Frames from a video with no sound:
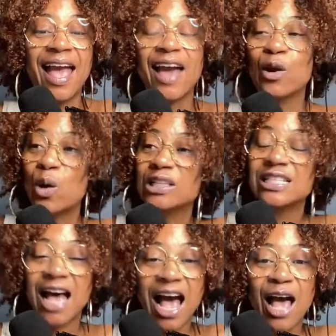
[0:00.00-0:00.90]
at all
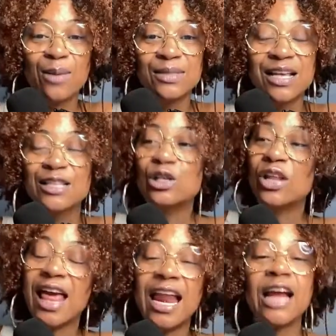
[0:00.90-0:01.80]
times
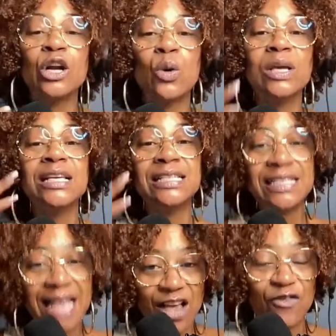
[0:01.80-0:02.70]
so that I know
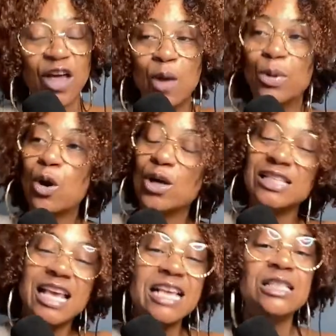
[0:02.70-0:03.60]
he's safe
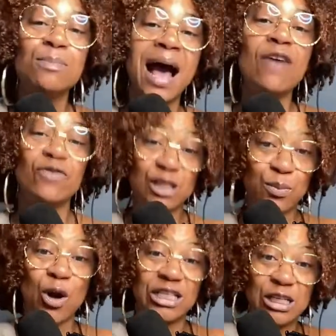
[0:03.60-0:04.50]
because he's my
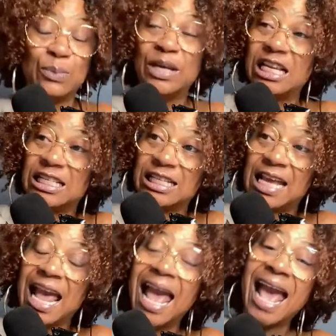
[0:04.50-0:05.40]
responsibility